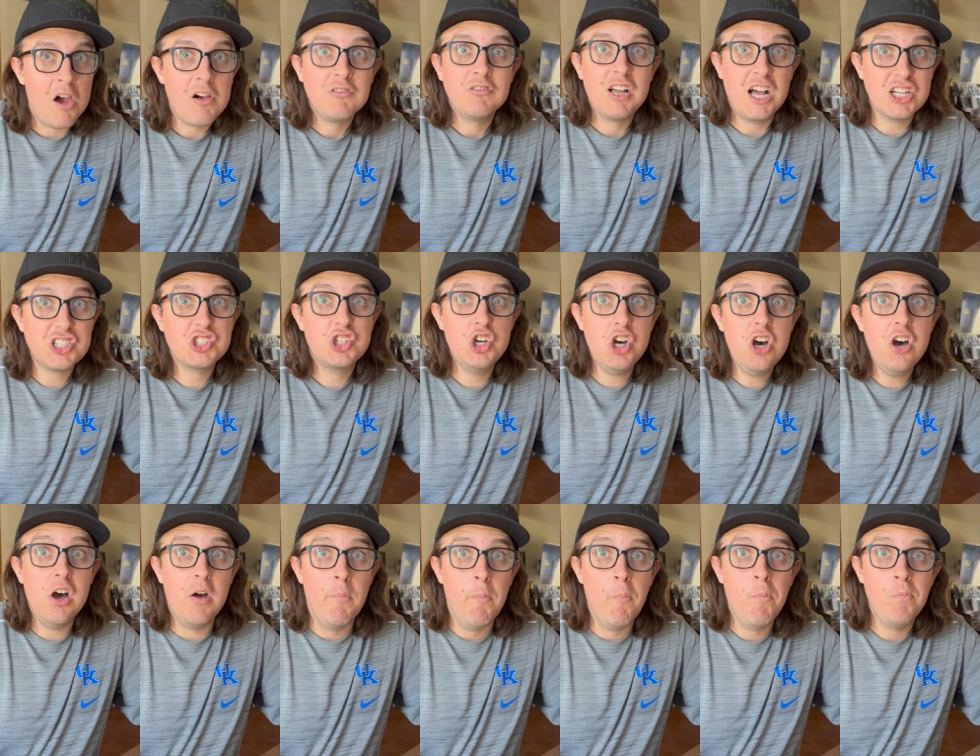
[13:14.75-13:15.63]
That's
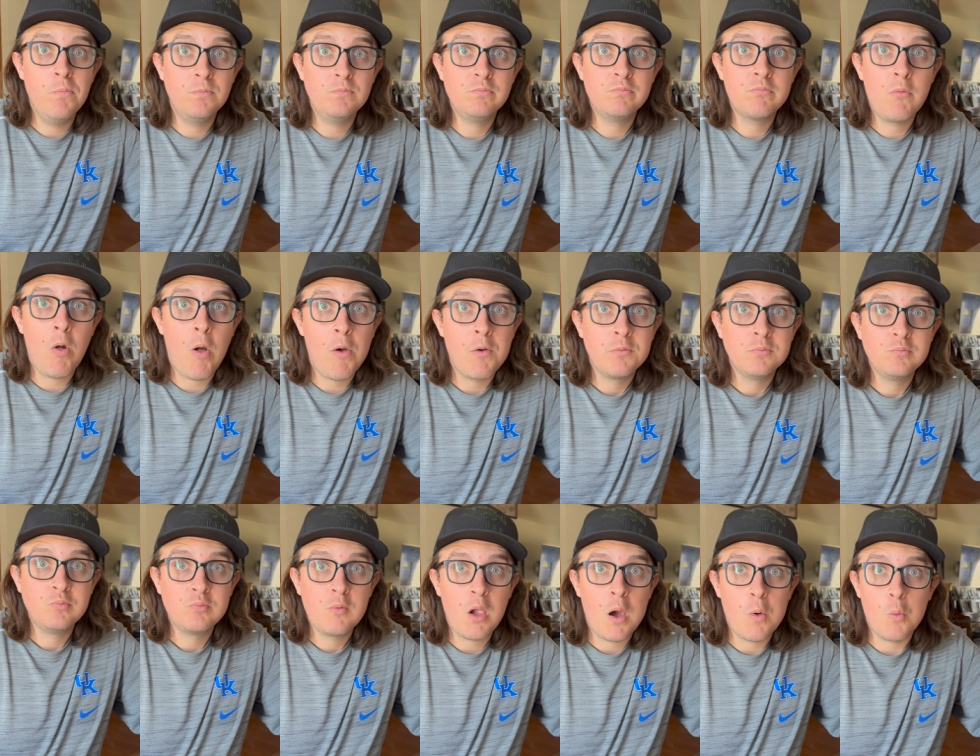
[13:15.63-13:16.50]
good.
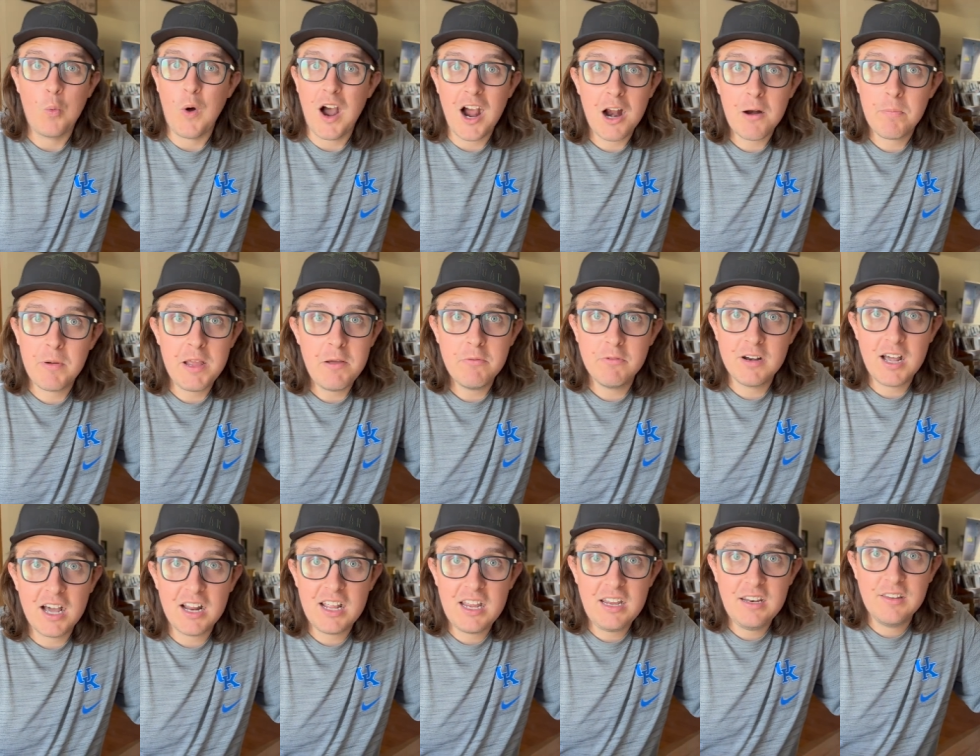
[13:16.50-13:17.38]
Why are people
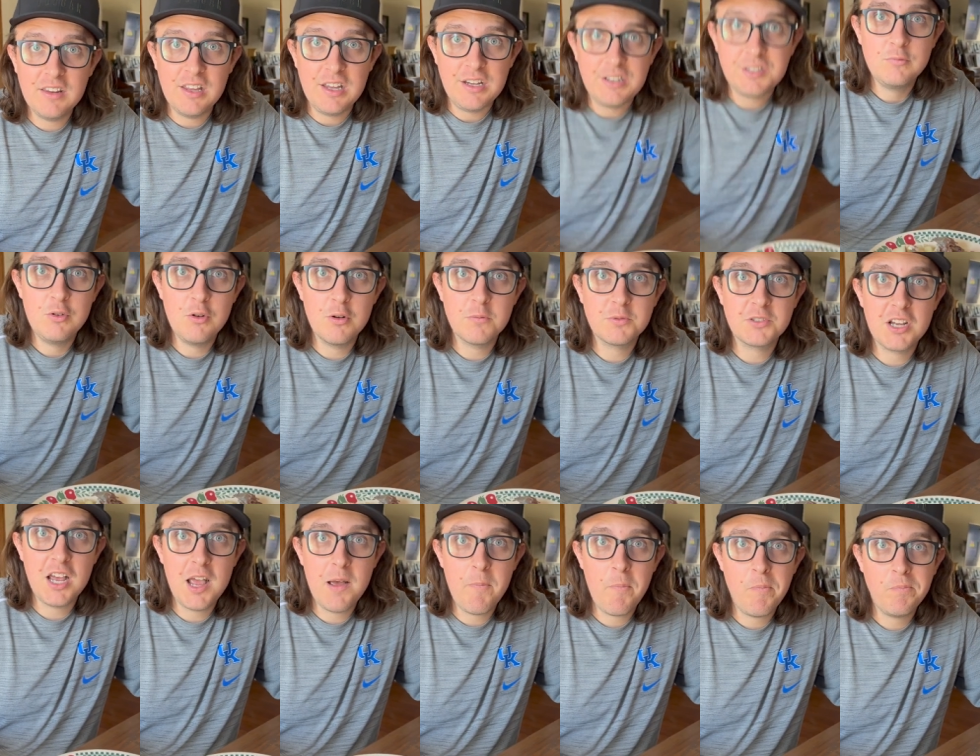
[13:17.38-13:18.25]
not eating these? You know what I'm
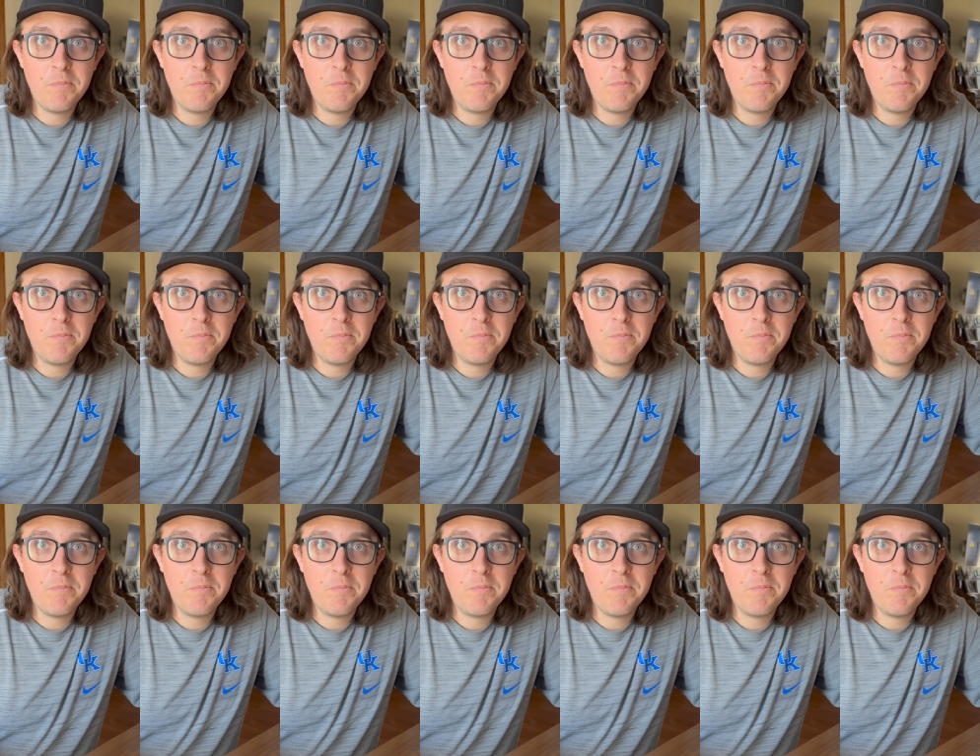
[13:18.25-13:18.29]
saying?